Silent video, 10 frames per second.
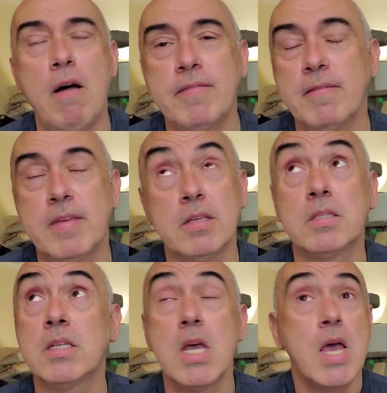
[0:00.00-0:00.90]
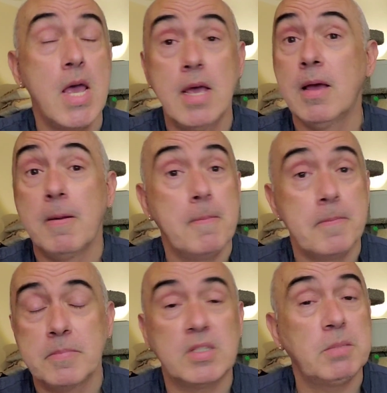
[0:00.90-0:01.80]
right off of this
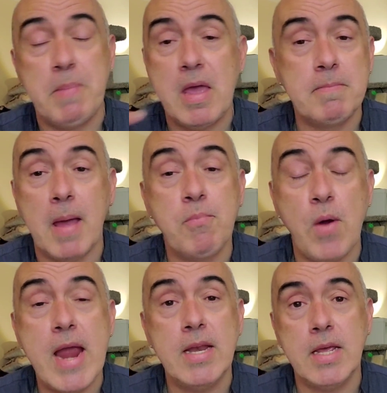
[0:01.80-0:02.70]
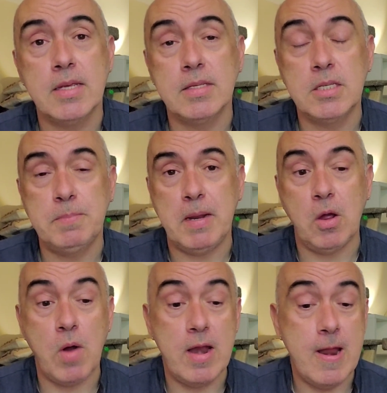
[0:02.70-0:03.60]
spin. My brain
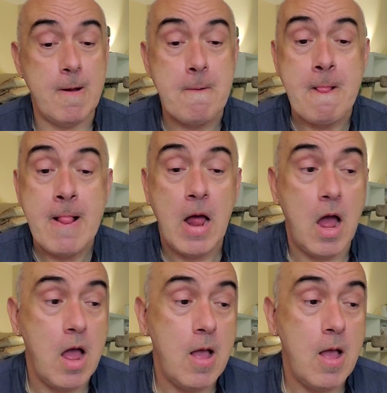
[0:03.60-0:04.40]
is spinning right now.